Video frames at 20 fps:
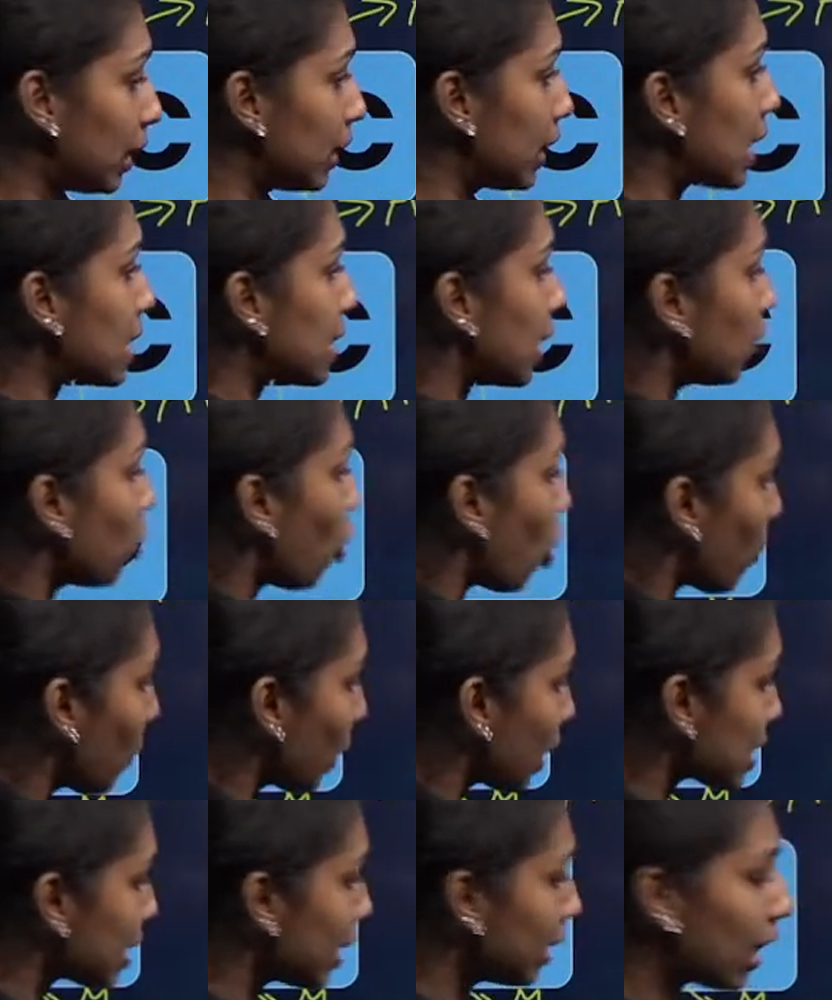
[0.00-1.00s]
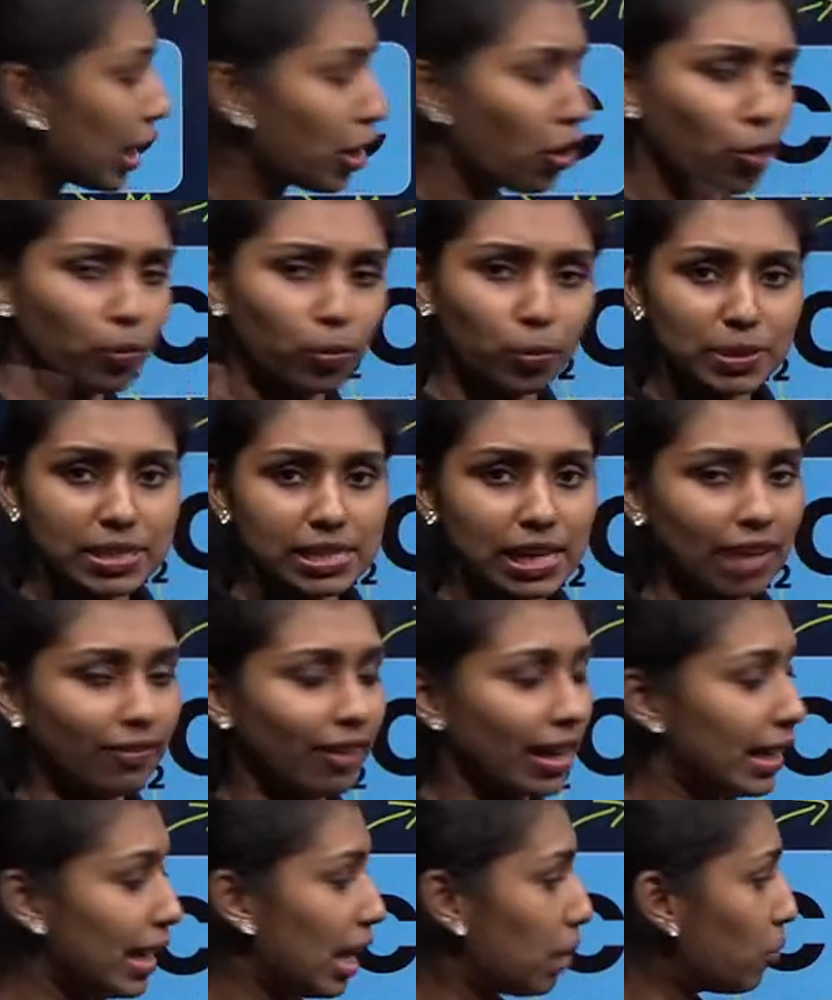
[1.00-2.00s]
These are the orbitals, right? I hope you must have
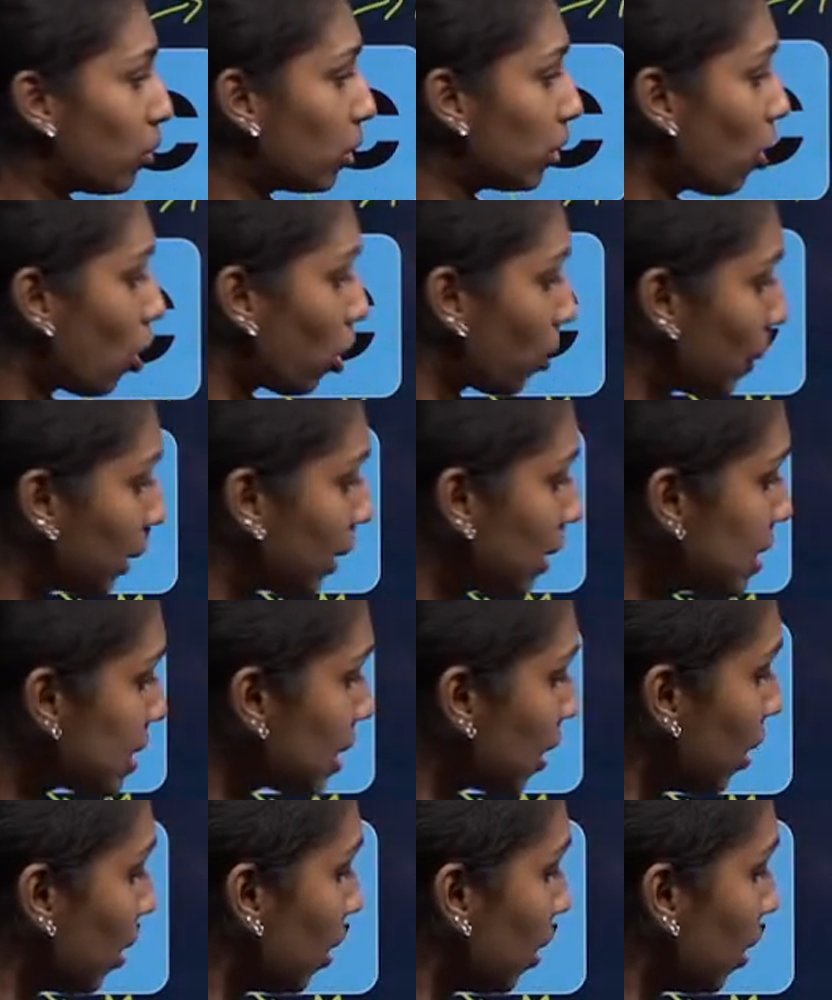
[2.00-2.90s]
idea about the orbitals.